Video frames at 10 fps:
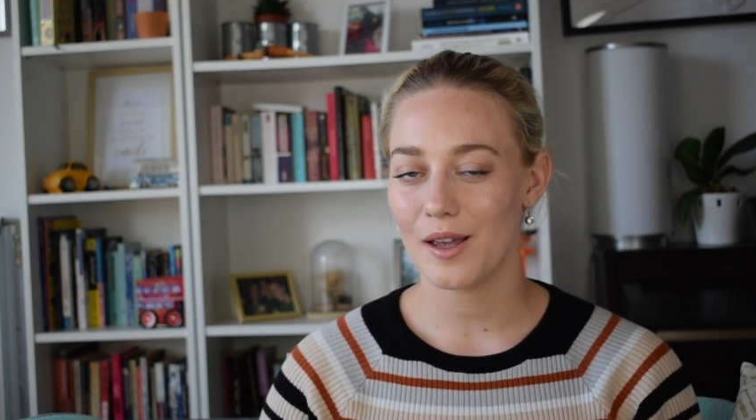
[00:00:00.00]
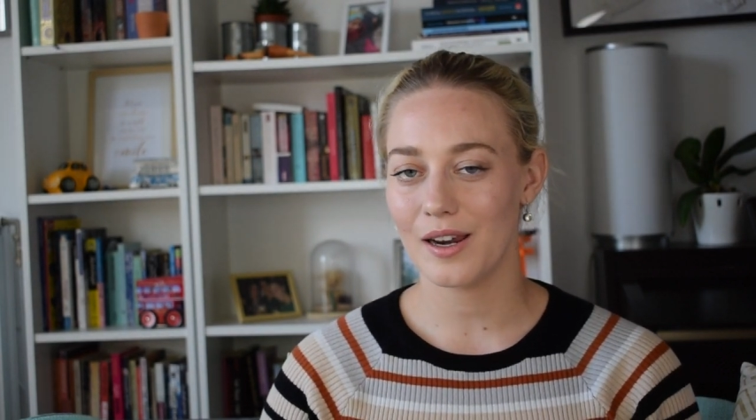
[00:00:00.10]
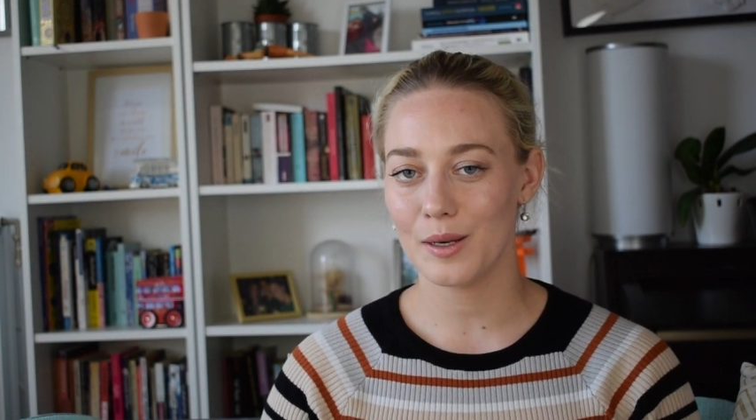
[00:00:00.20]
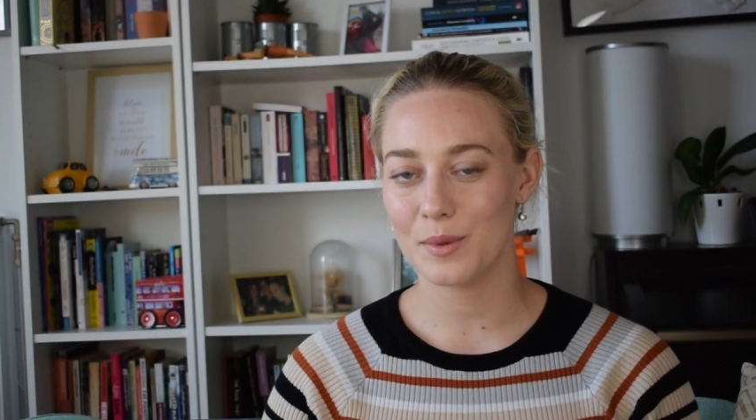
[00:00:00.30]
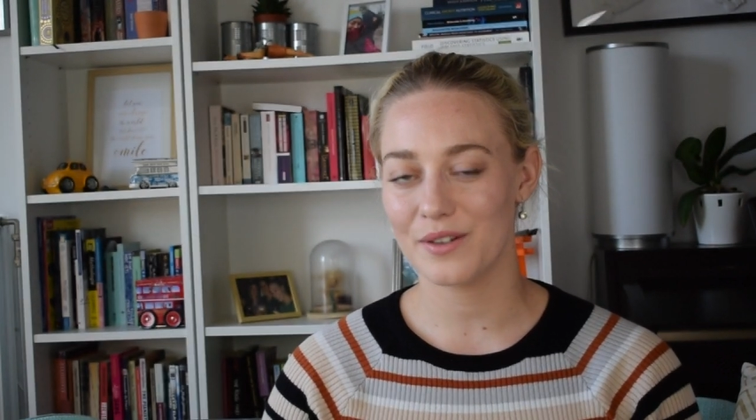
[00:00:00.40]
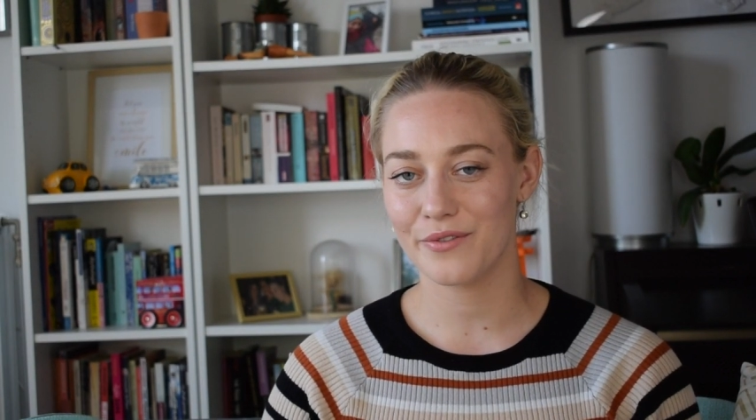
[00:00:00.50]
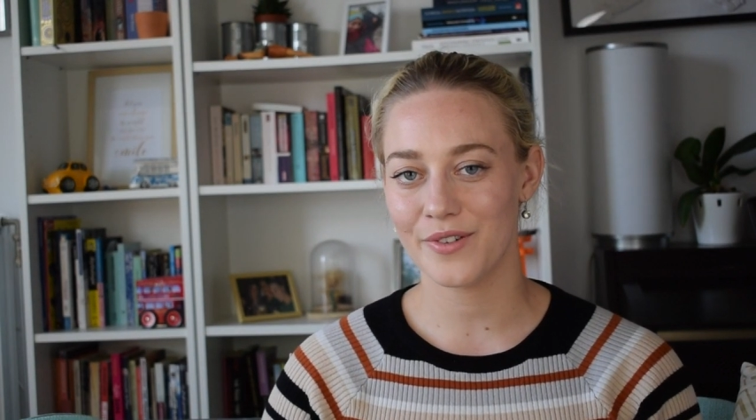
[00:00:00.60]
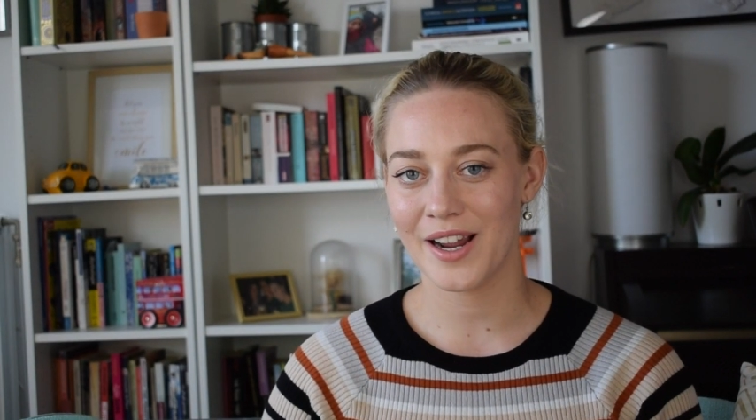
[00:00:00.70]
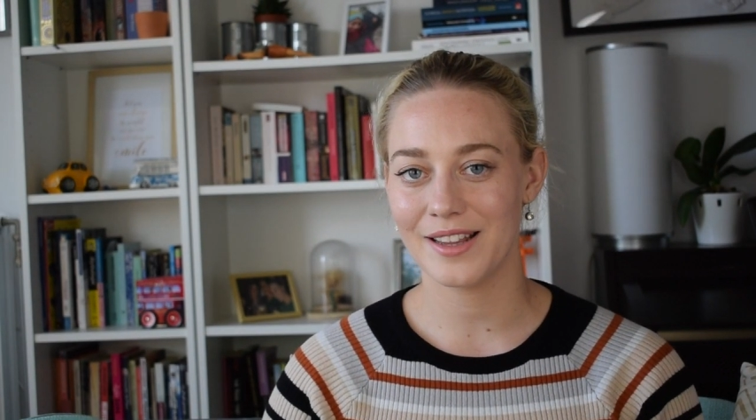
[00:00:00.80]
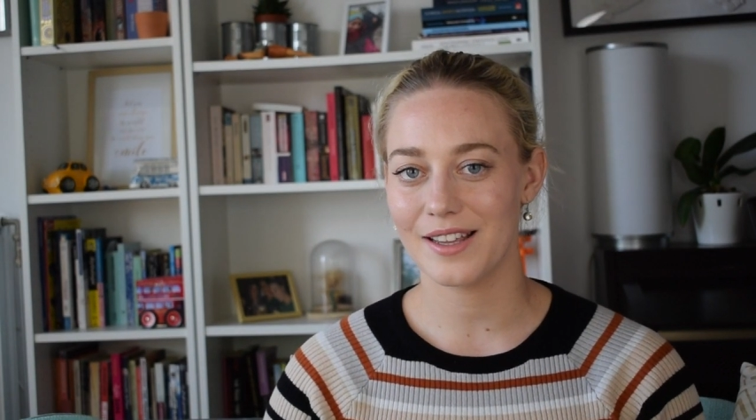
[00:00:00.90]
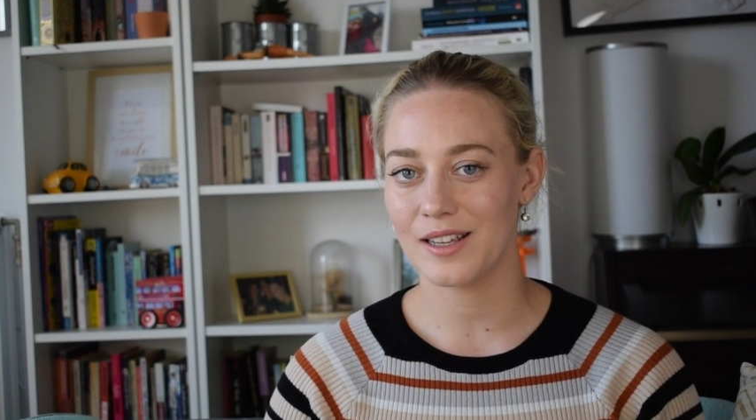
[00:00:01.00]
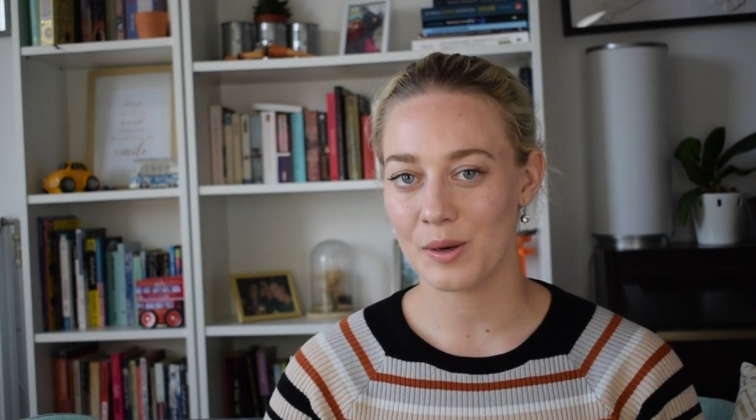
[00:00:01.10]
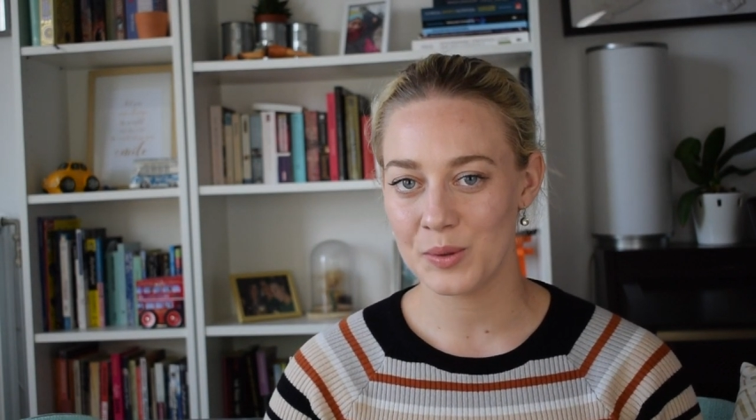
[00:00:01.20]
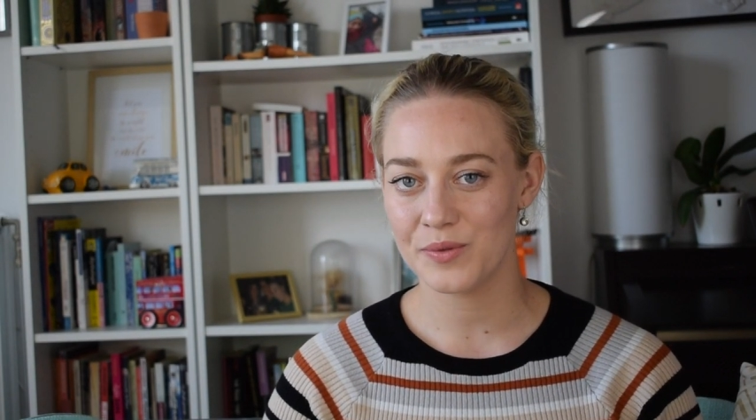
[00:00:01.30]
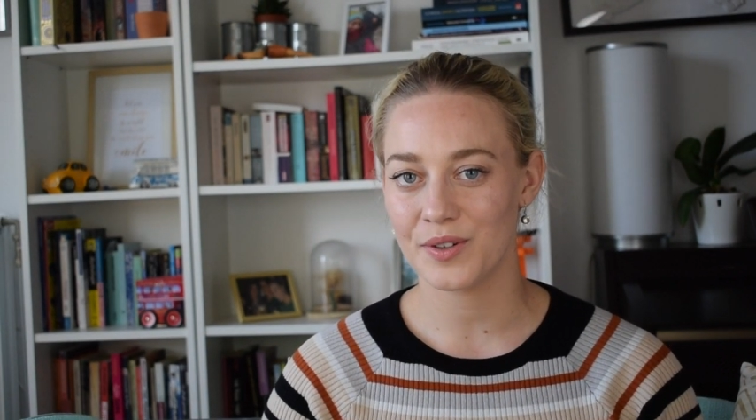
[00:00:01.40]
a little bit afraid that
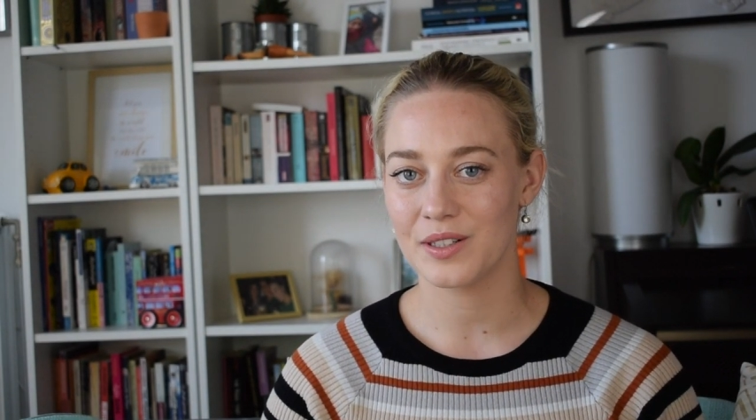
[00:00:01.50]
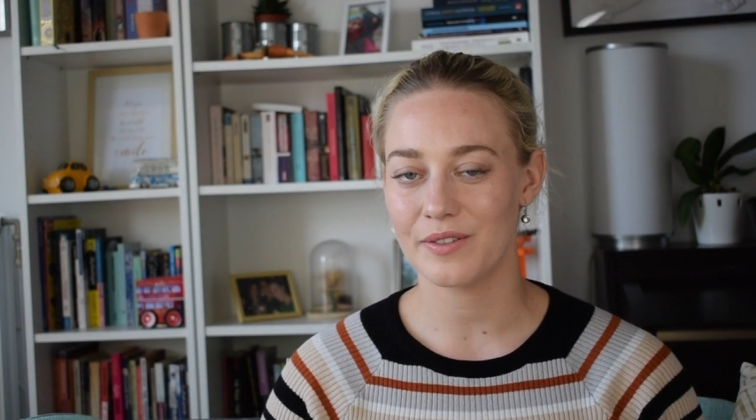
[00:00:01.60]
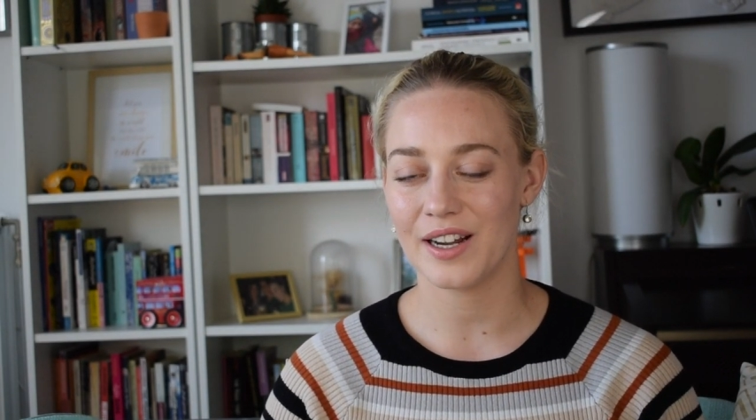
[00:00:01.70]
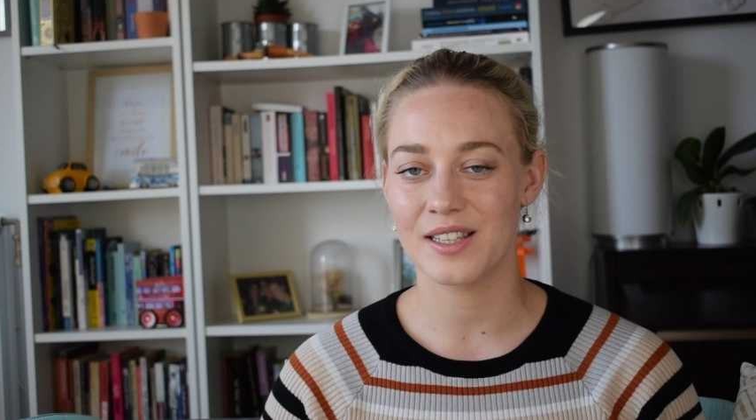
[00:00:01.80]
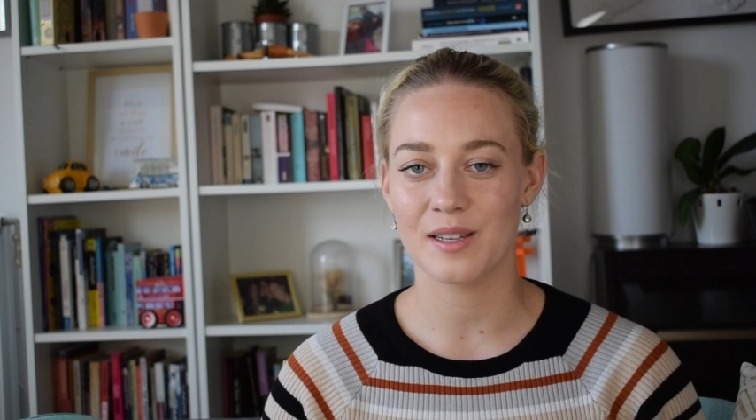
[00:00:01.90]
I would find